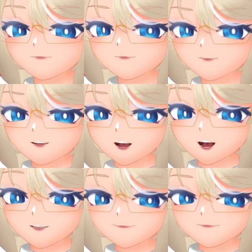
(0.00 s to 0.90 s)
If you
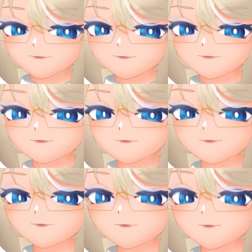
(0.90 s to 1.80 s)
want changes, you can
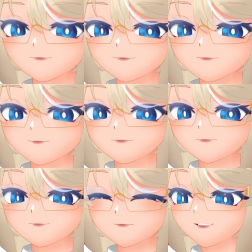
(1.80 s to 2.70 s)
pay me to make
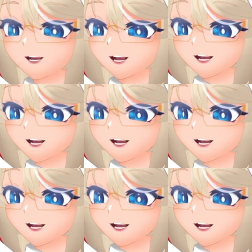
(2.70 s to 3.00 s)
changes.